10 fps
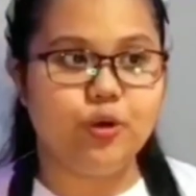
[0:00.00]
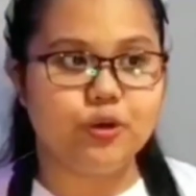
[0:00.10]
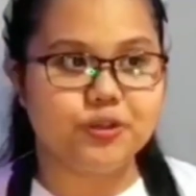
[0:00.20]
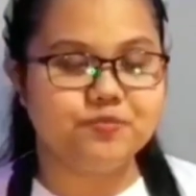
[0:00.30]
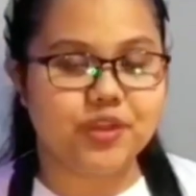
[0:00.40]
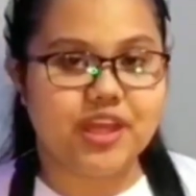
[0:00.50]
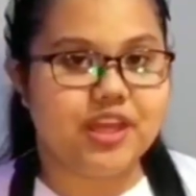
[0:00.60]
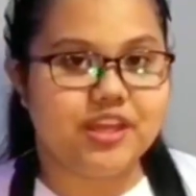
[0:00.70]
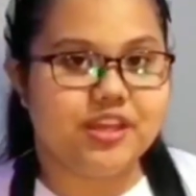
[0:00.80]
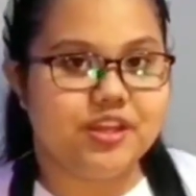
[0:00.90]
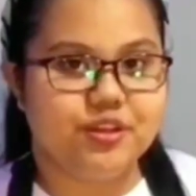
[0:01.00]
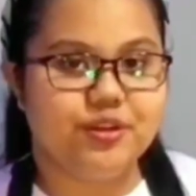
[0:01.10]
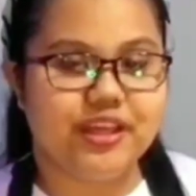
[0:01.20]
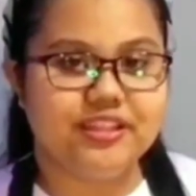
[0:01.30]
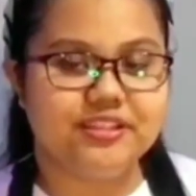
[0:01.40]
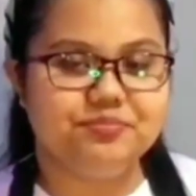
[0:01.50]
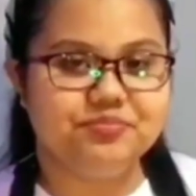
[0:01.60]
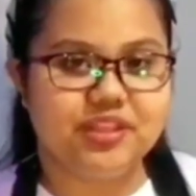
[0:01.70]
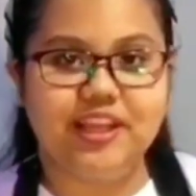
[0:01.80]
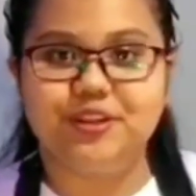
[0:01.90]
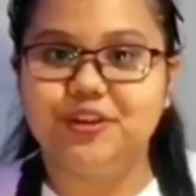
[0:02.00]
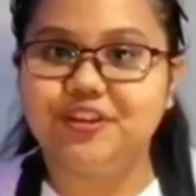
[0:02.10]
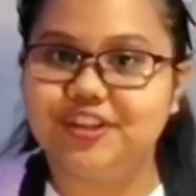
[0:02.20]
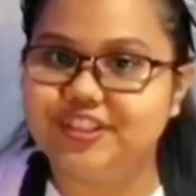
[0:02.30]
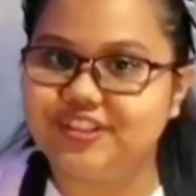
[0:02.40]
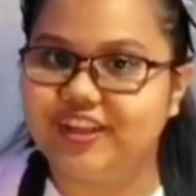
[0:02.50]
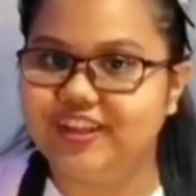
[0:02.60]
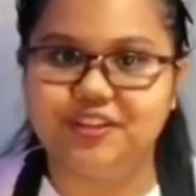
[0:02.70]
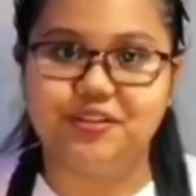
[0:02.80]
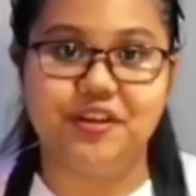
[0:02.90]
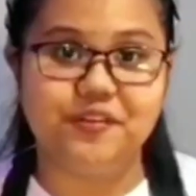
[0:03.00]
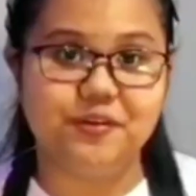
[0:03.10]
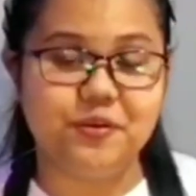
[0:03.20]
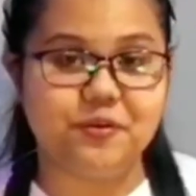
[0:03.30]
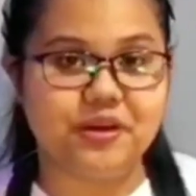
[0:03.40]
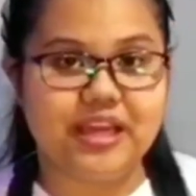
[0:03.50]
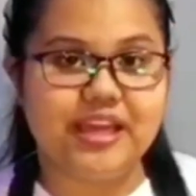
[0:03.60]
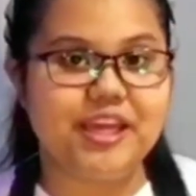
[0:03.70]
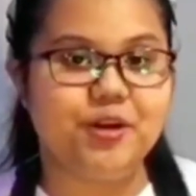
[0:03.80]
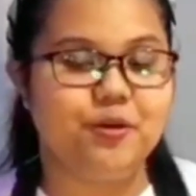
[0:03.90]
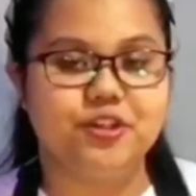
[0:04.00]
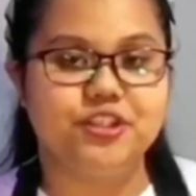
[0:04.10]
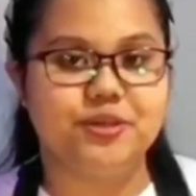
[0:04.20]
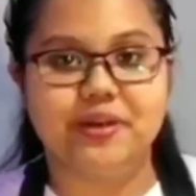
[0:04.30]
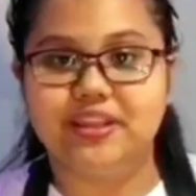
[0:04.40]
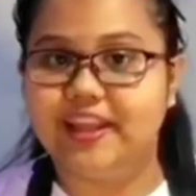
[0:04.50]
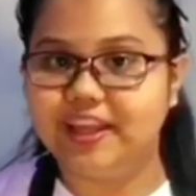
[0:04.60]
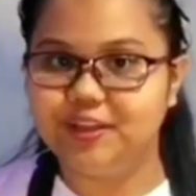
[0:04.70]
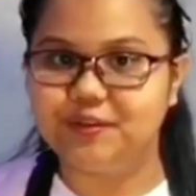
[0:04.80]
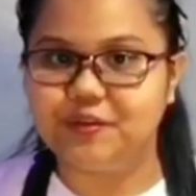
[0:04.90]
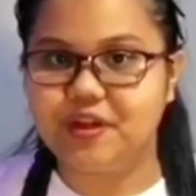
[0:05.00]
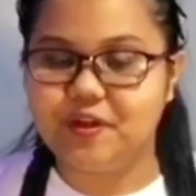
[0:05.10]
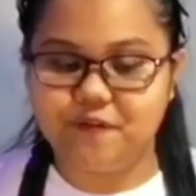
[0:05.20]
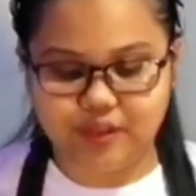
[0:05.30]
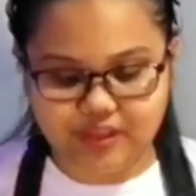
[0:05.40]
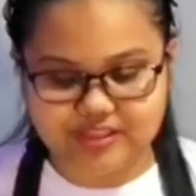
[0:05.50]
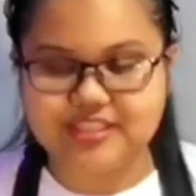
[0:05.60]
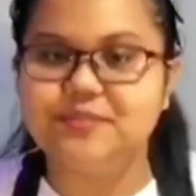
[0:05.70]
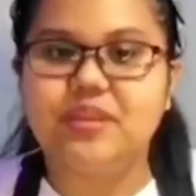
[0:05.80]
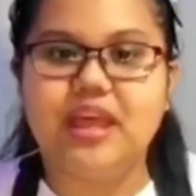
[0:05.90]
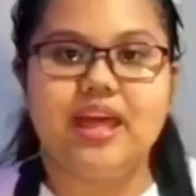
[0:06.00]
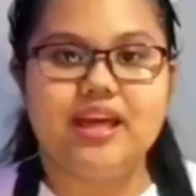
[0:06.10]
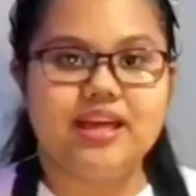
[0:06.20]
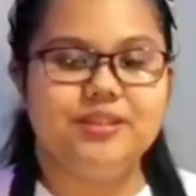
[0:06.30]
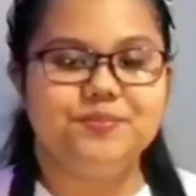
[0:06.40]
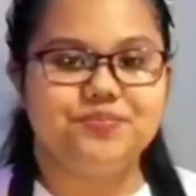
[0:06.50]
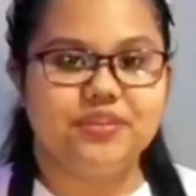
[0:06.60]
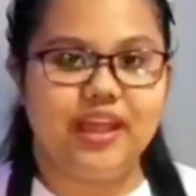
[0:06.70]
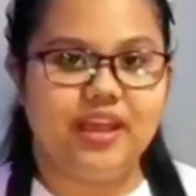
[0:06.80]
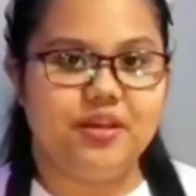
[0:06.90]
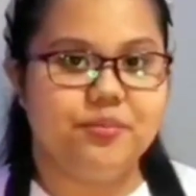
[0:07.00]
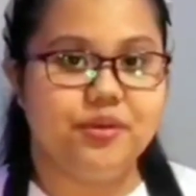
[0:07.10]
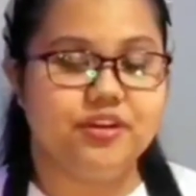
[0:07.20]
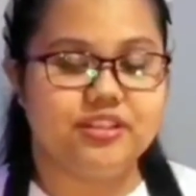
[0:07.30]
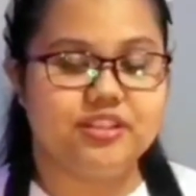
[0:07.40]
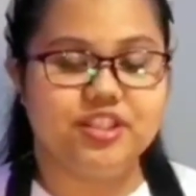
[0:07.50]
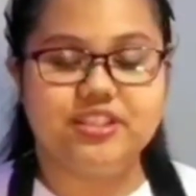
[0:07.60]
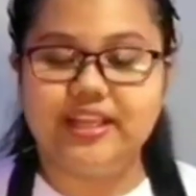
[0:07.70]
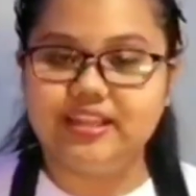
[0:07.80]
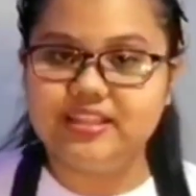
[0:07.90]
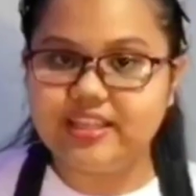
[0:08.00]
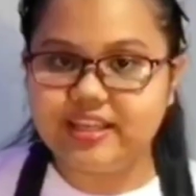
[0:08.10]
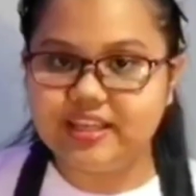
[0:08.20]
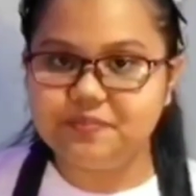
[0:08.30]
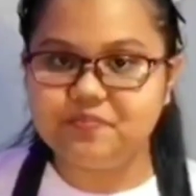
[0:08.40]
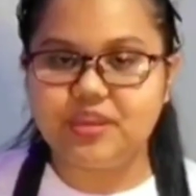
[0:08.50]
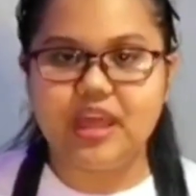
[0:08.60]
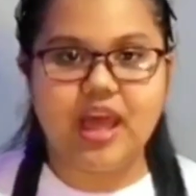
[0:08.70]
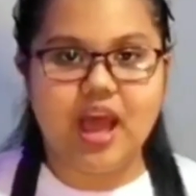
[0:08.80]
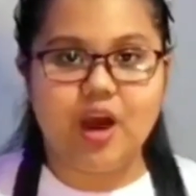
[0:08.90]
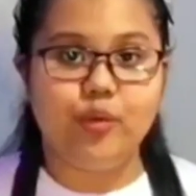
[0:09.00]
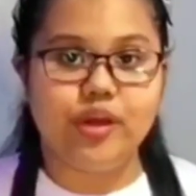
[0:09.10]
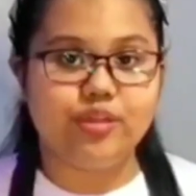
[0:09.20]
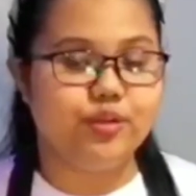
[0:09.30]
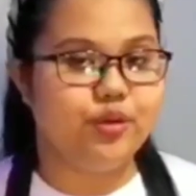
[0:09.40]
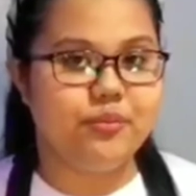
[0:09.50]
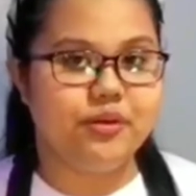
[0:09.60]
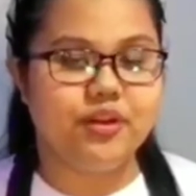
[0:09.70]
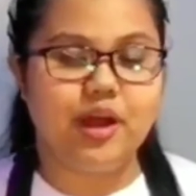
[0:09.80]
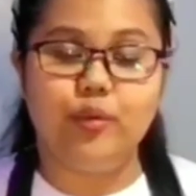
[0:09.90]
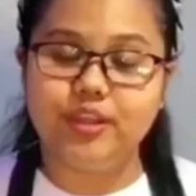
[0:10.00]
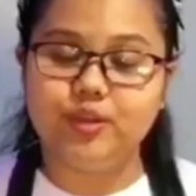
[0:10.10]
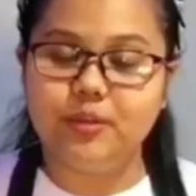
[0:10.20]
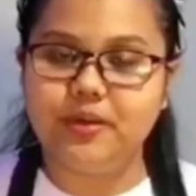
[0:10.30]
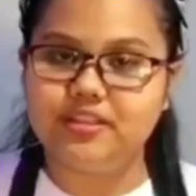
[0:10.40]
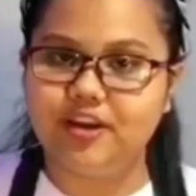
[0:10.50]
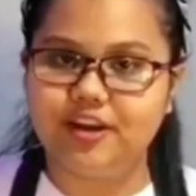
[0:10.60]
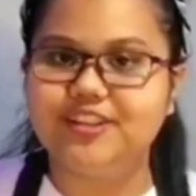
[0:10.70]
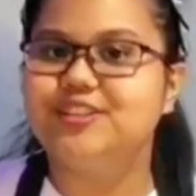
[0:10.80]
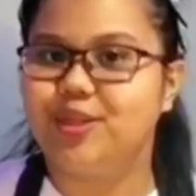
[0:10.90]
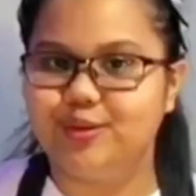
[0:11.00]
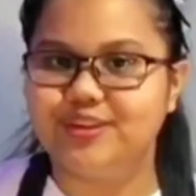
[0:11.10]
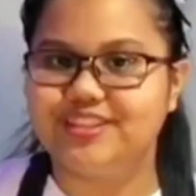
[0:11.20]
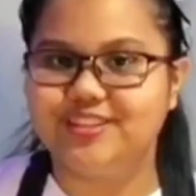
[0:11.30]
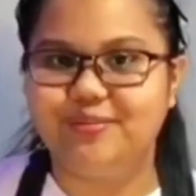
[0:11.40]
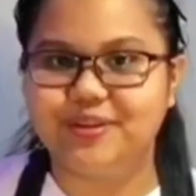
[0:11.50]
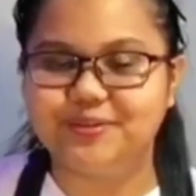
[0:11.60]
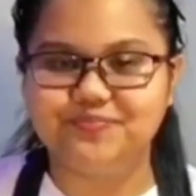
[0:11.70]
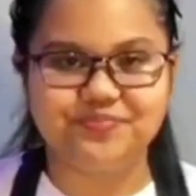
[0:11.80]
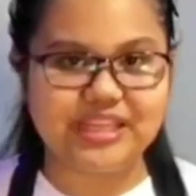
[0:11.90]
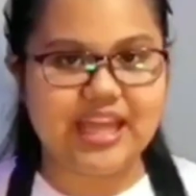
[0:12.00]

Or you can let your crush try it. You never know. He or she might like you for this. Because just like in the saying, a way to a man's heart is through his stomach.